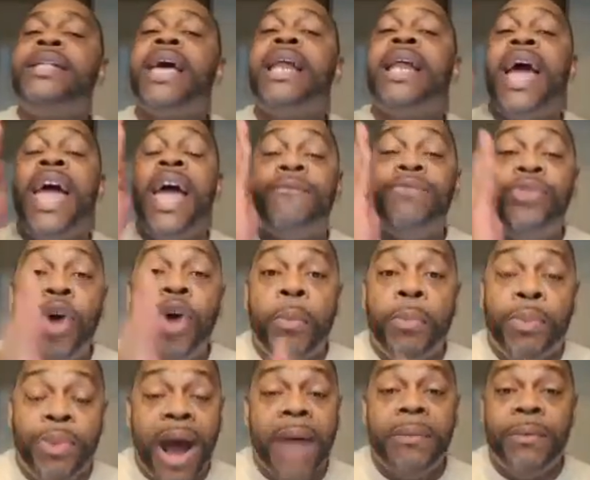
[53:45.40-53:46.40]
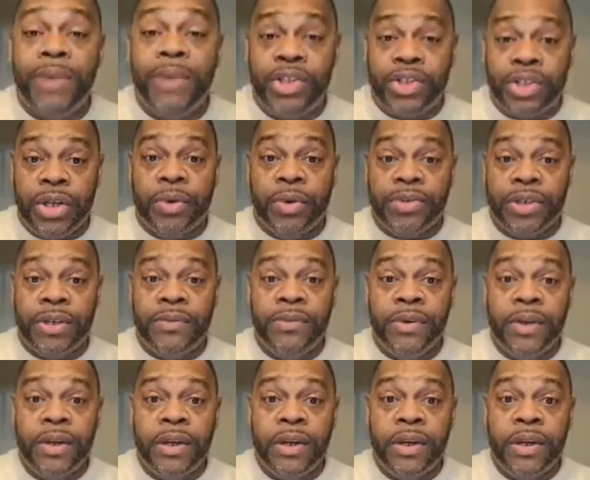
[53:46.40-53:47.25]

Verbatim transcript: They didn't have no problem with Joseph